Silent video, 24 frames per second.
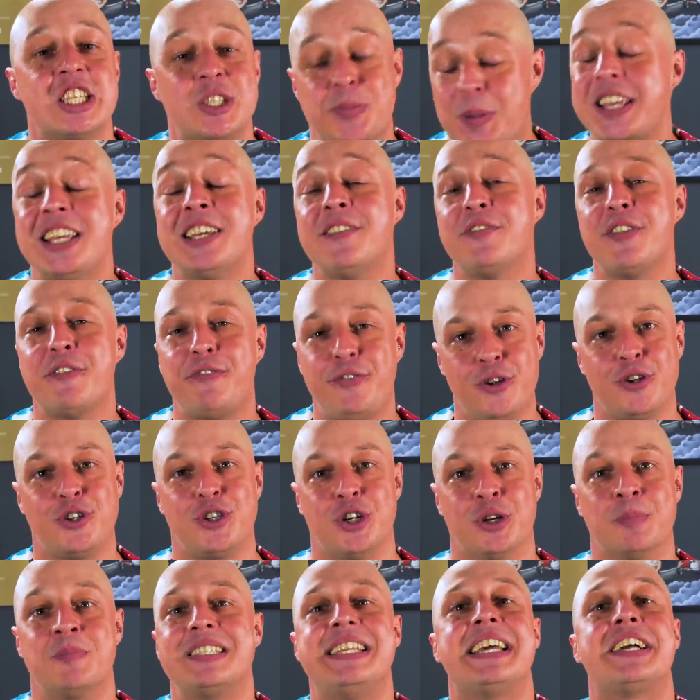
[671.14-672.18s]
Speaking of the
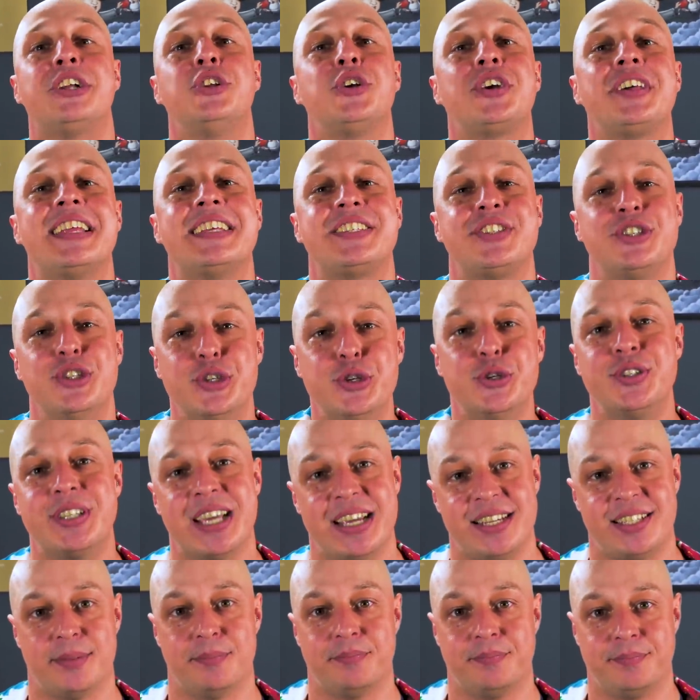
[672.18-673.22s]
future, take a look at this news
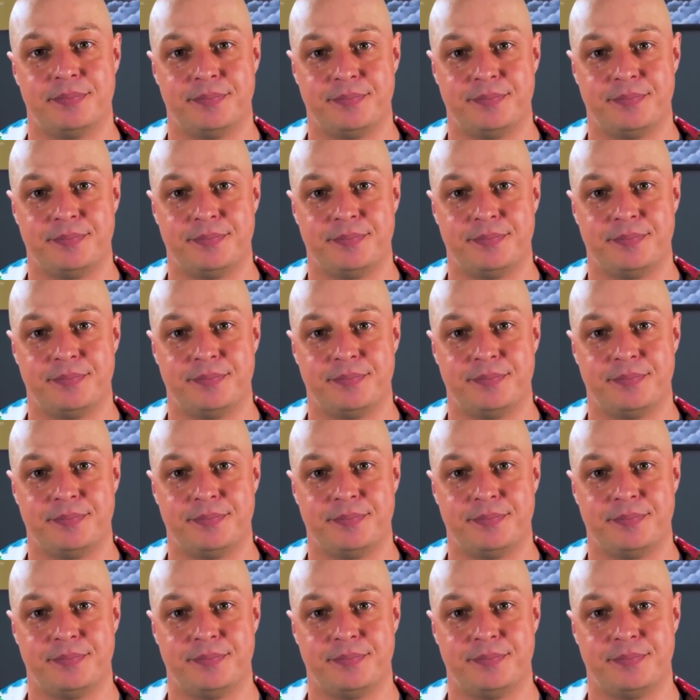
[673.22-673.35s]
item.